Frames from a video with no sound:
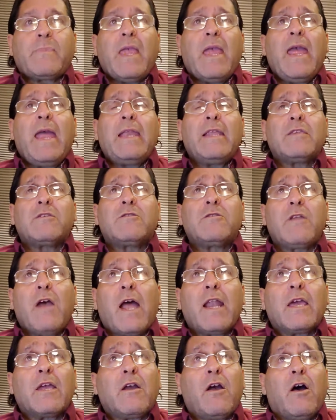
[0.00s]
And it's
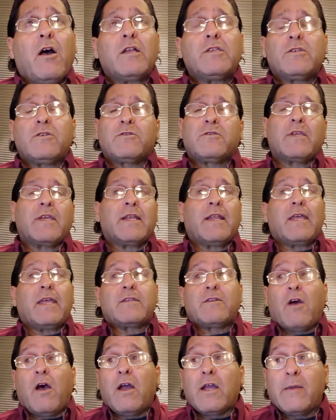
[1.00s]
not a conscious thing, and I
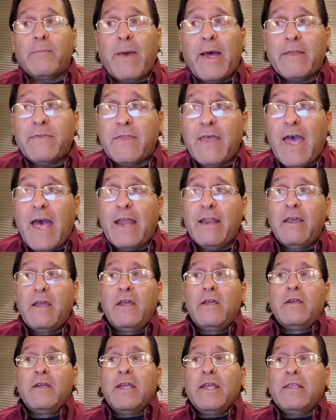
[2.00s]
talk about that
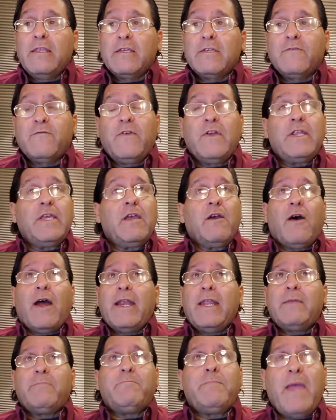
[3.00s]
in this video. I
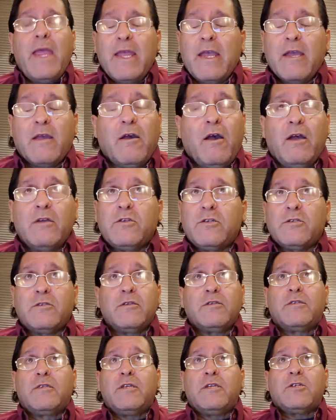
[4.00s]
didn't make a conscious
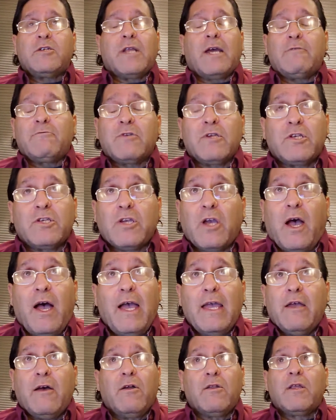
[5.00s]
decision. I was a
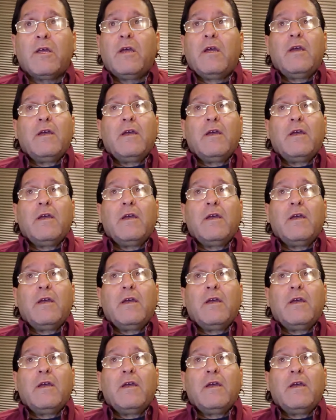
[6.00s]
child.